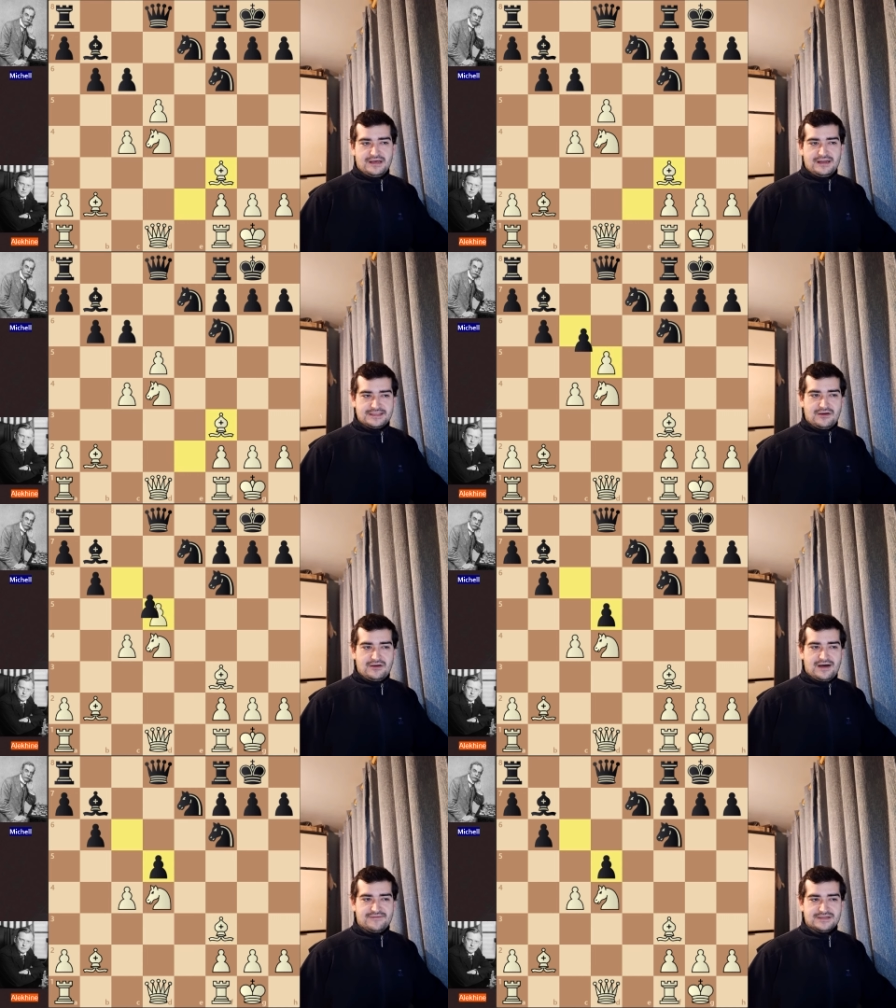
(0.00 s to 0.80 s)
Right
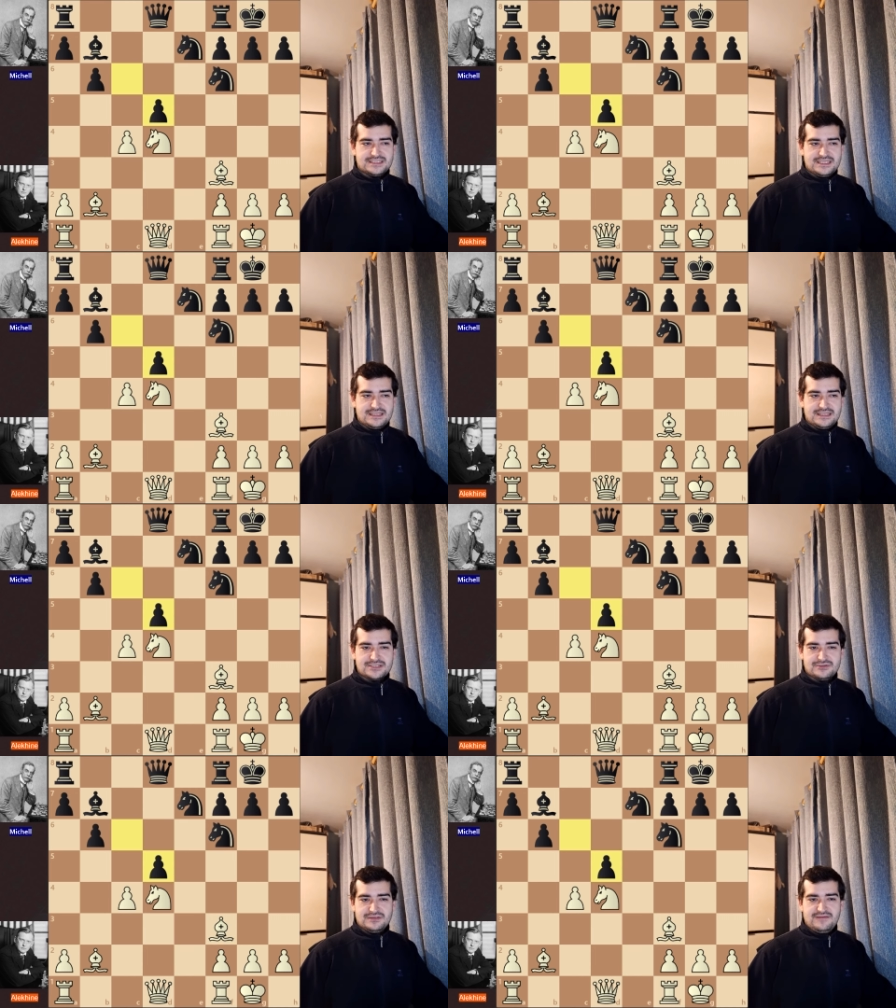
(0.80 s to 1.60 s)
now, after c
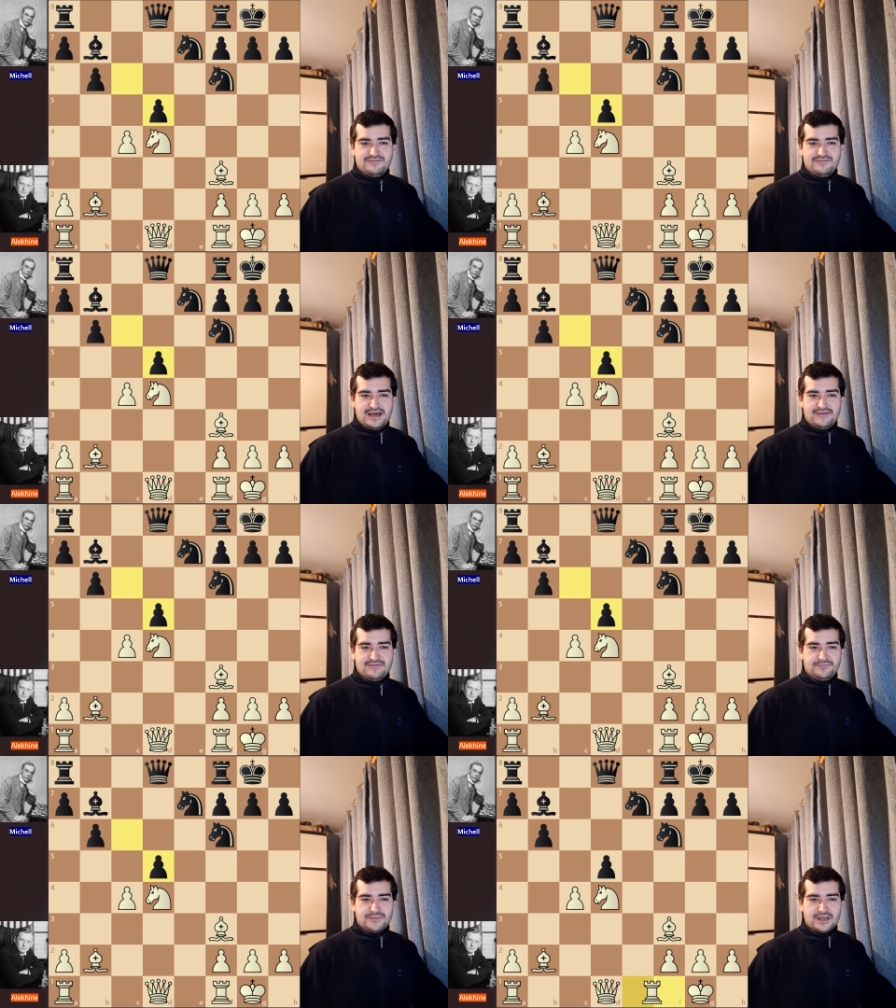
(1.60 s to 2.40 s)
takes on
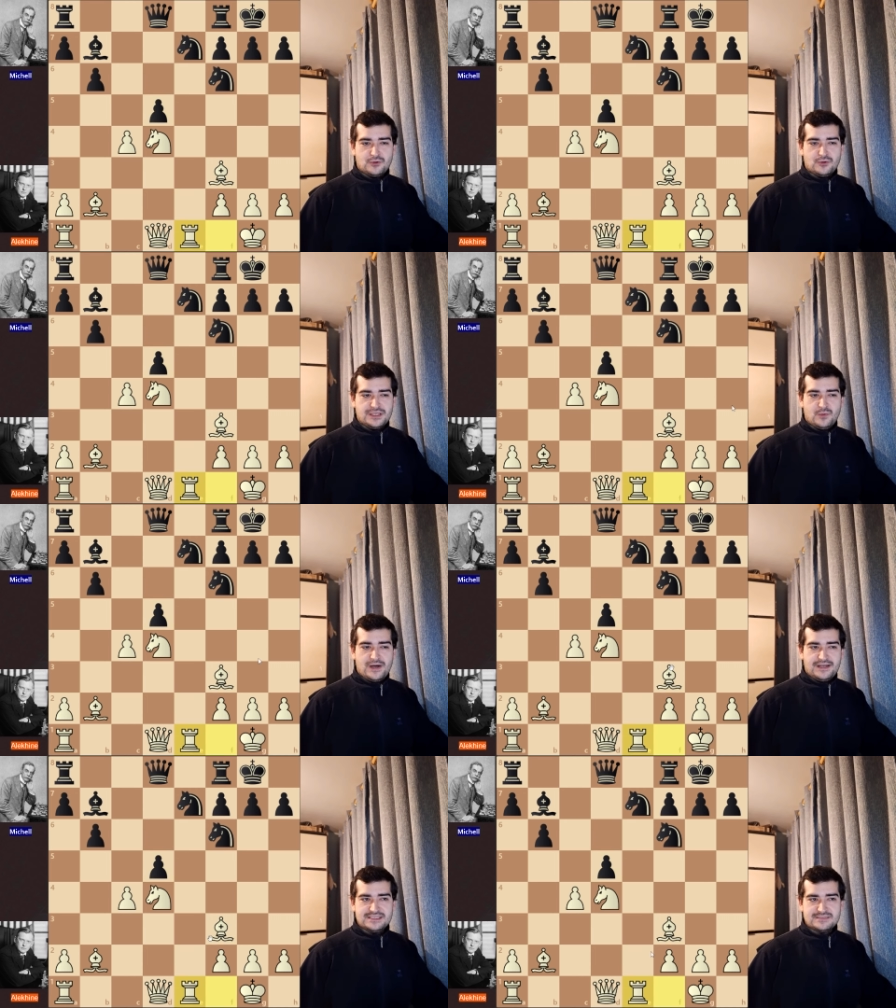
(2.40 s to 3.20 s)
d5, rook
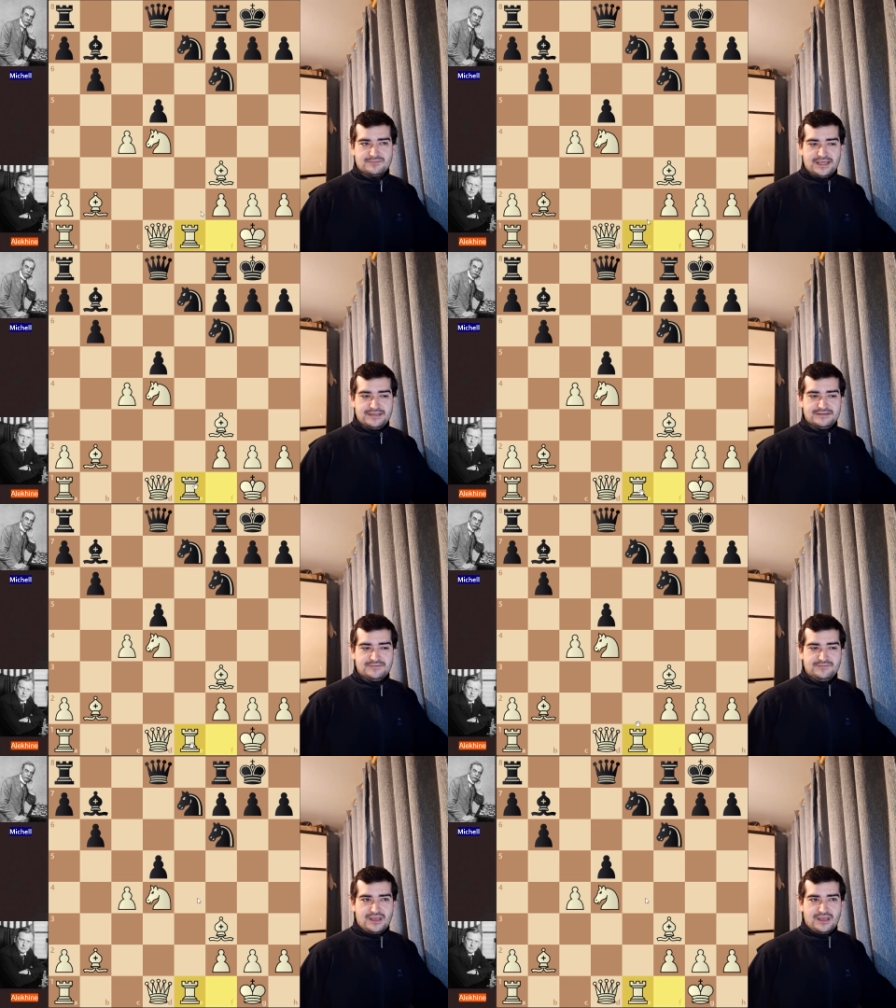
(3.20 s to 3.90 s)
e1 is played.